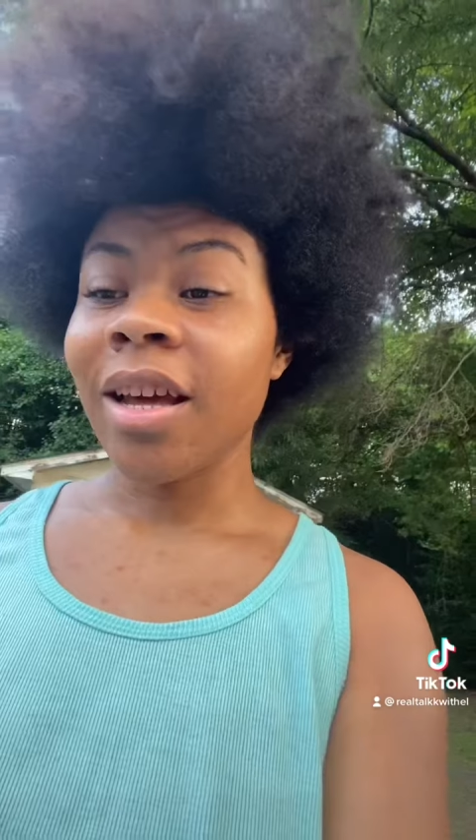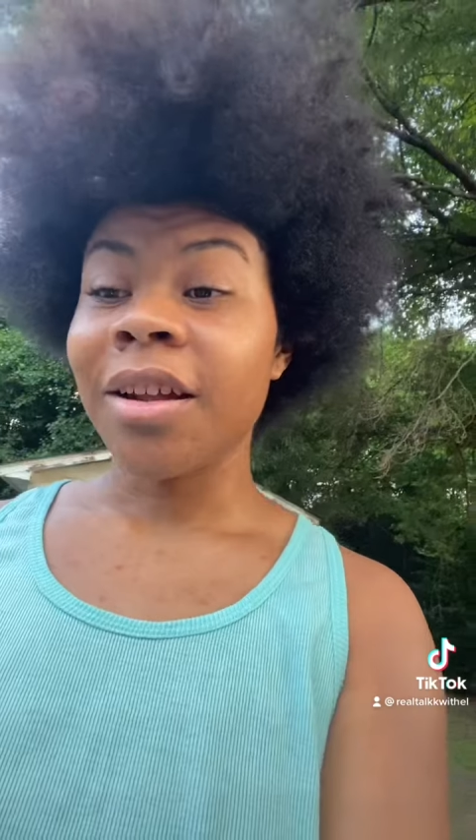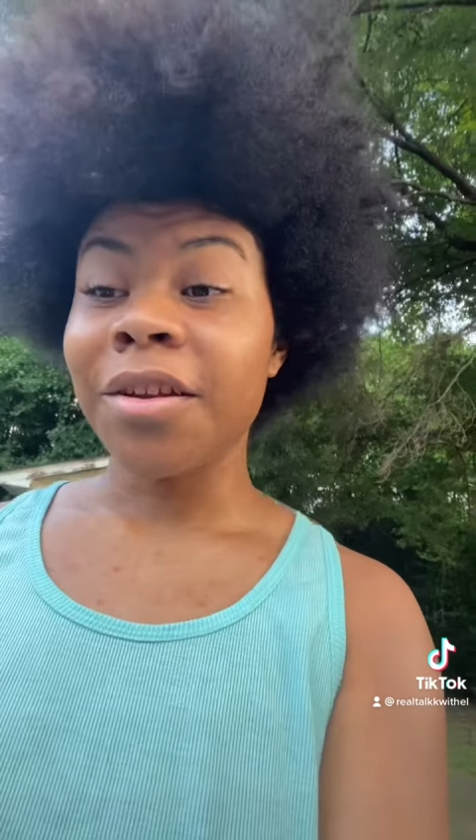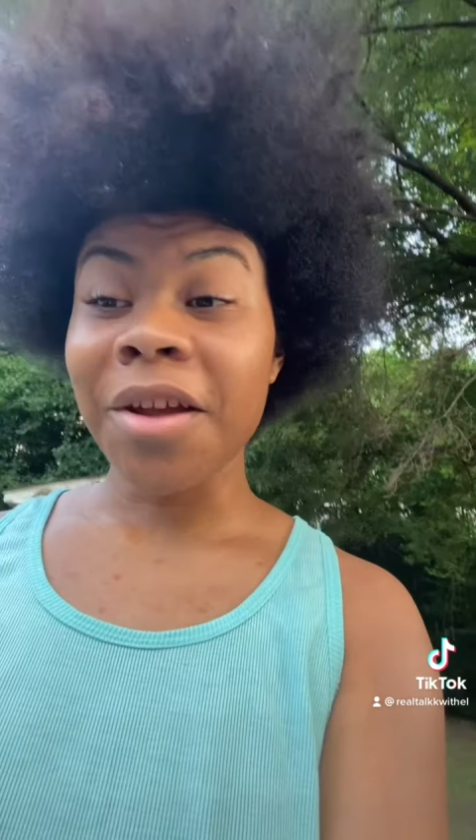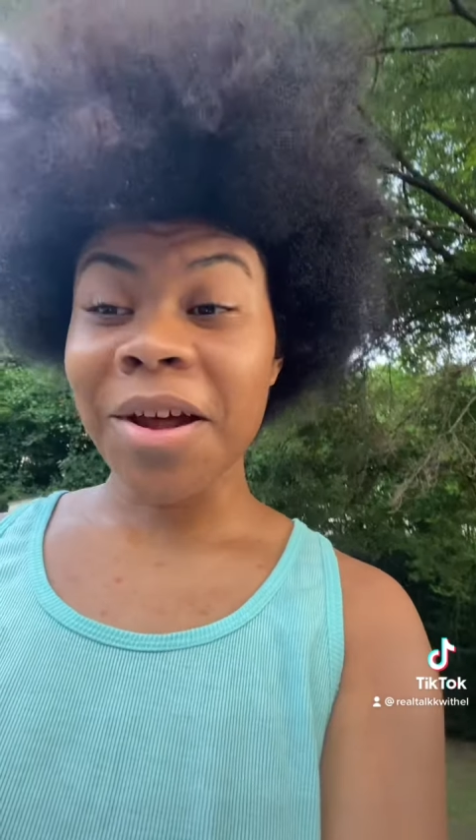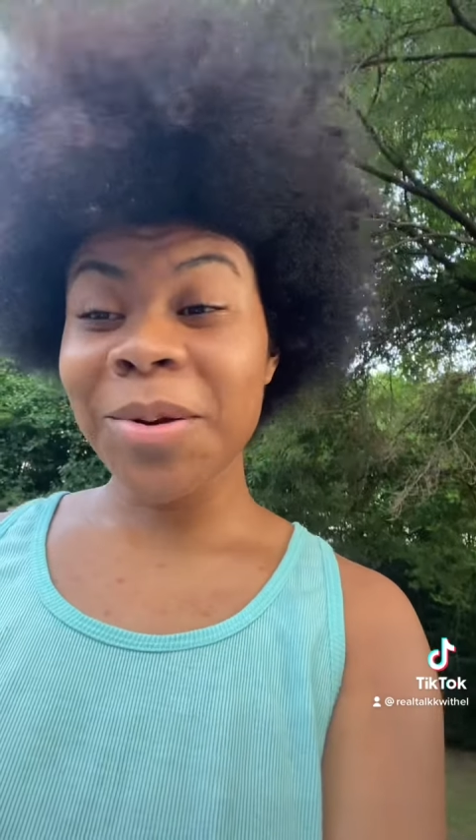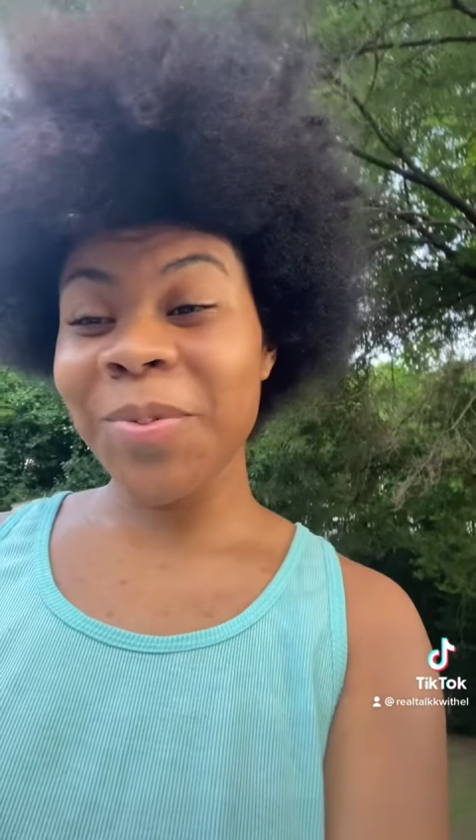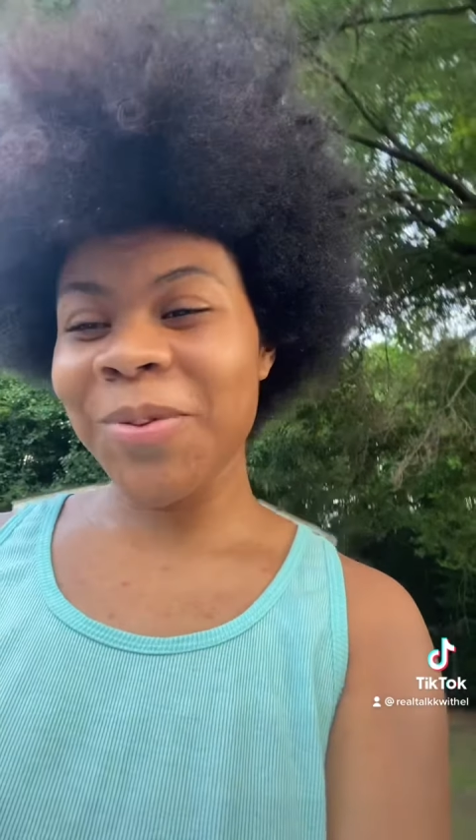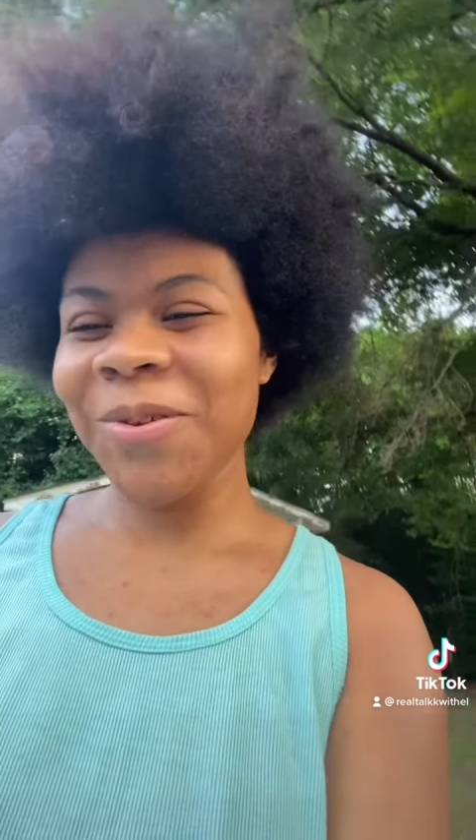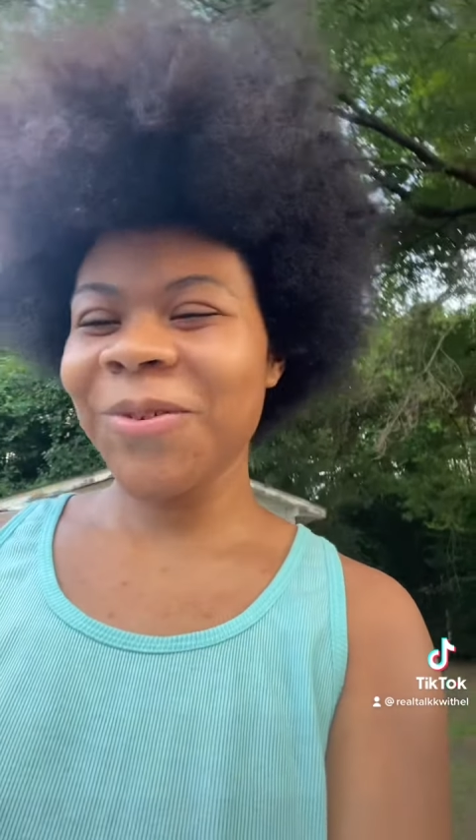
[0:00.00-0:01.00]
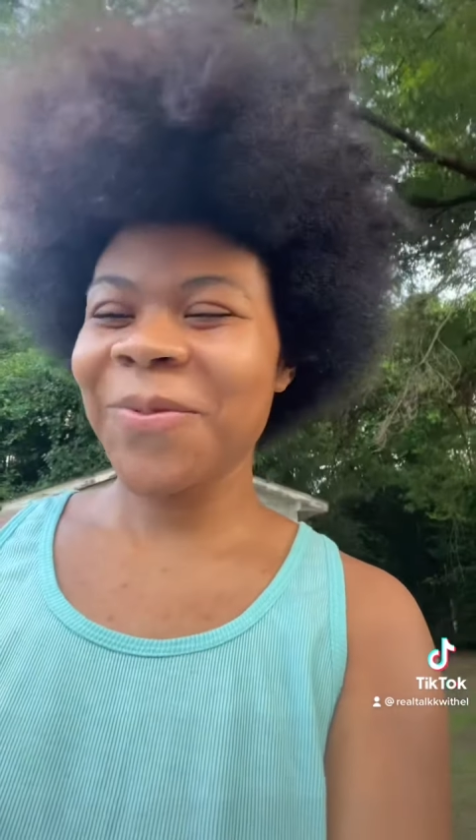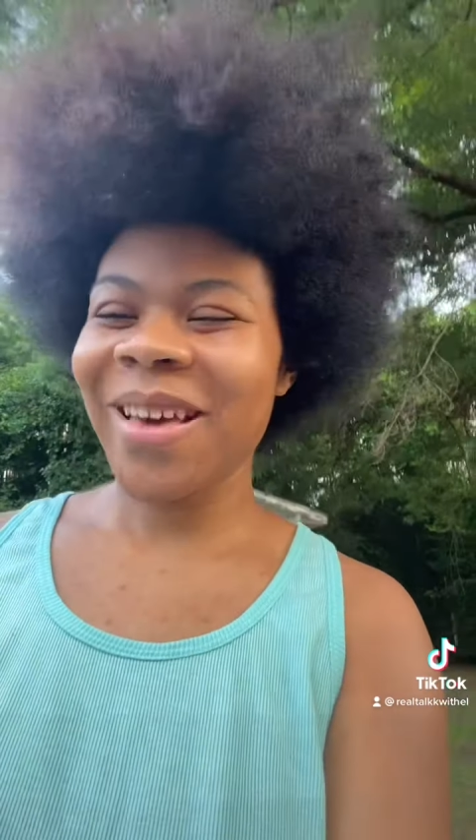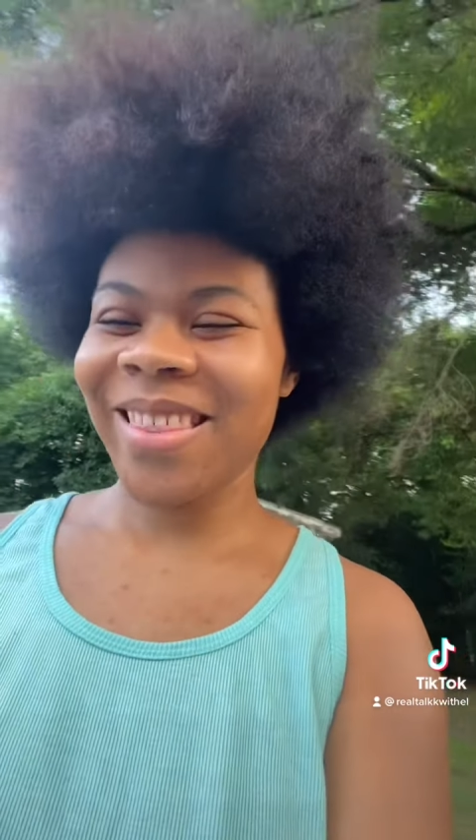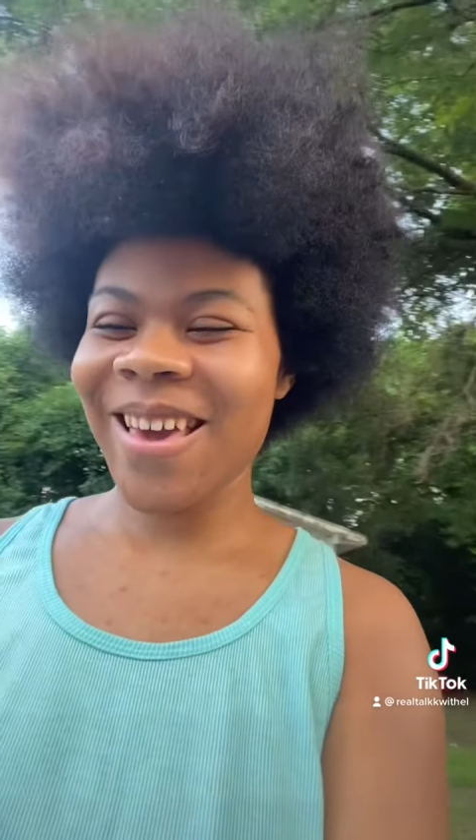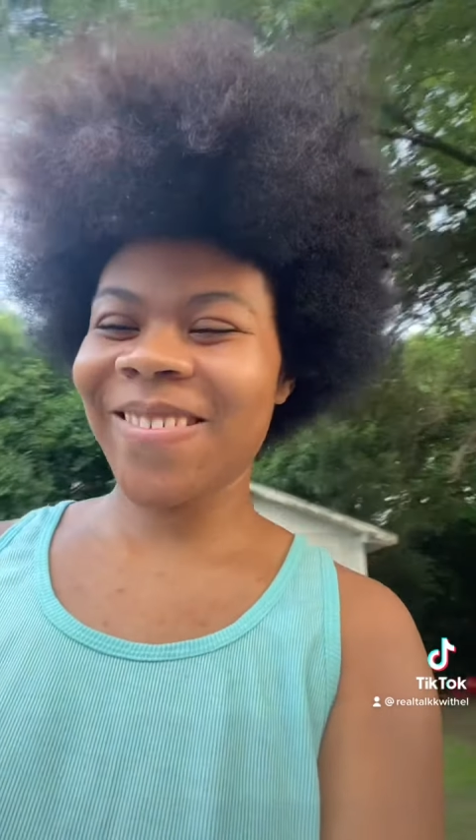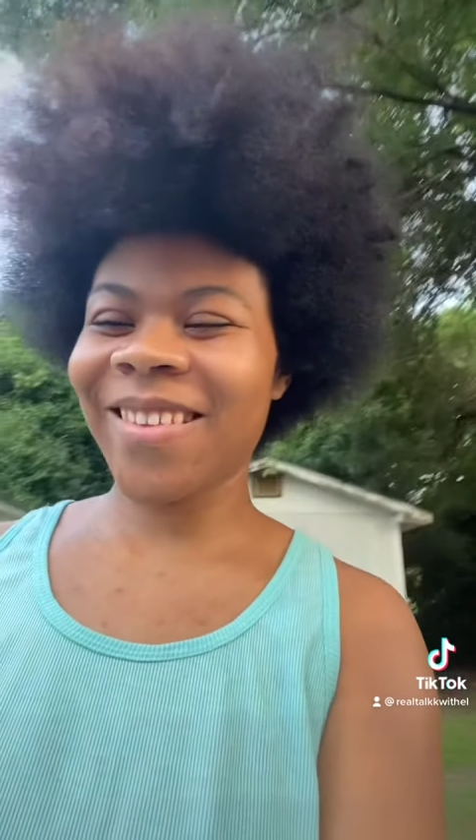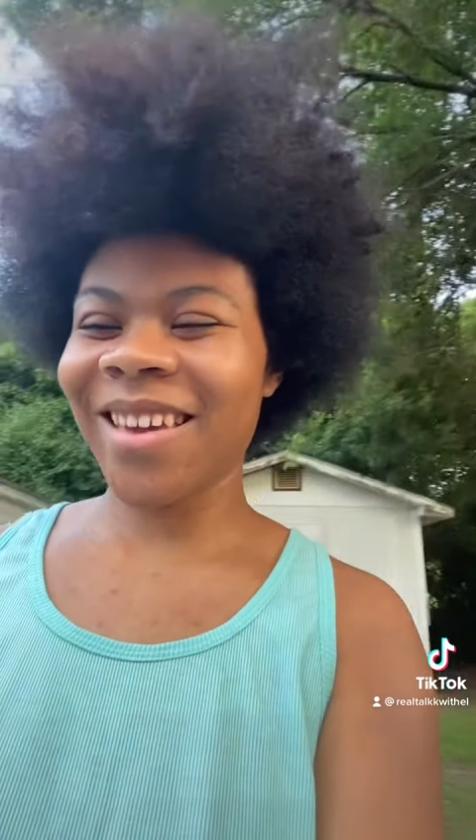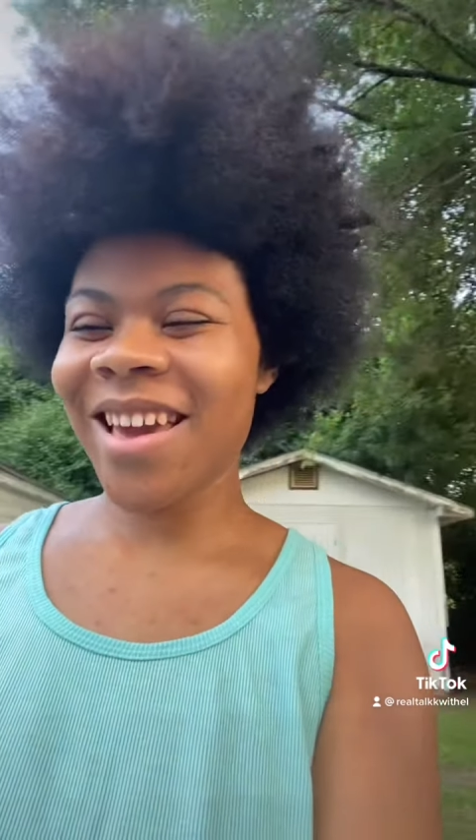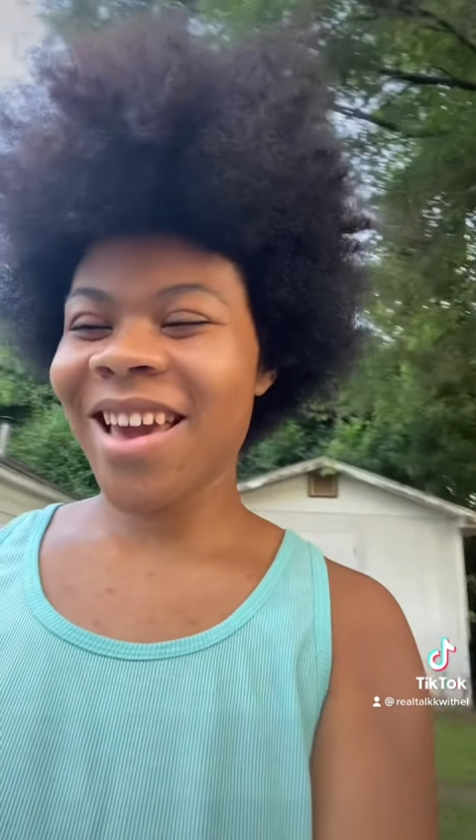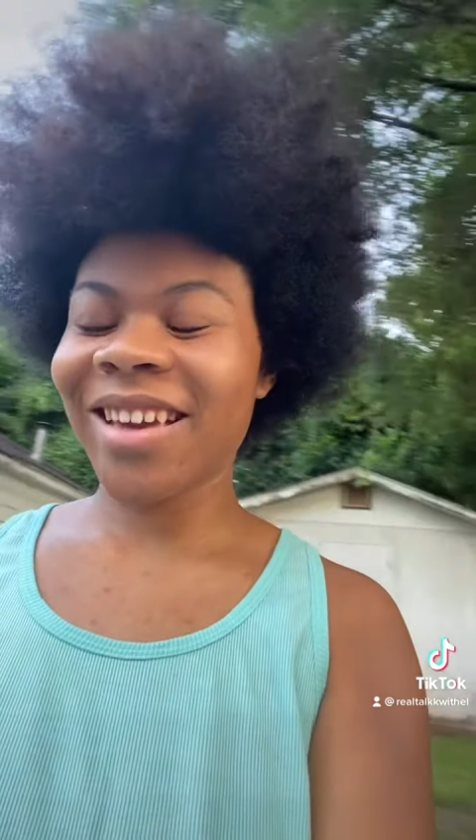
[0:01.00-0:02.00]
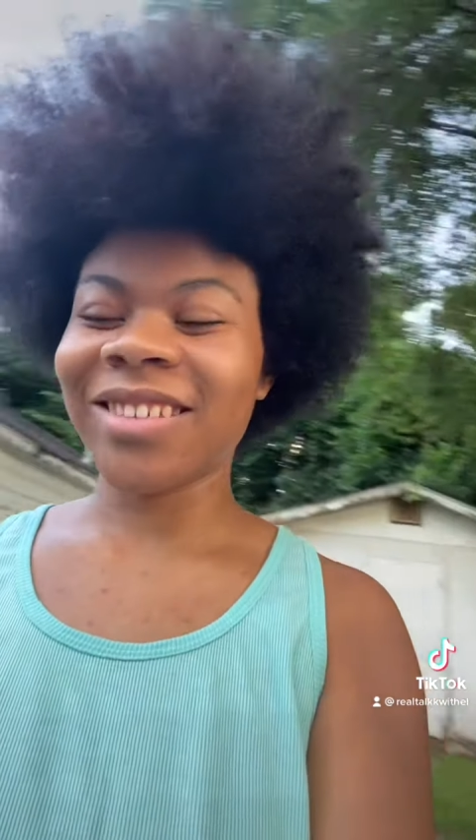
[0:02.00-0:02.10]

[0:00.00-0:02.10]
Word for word: Not approved by the FDA.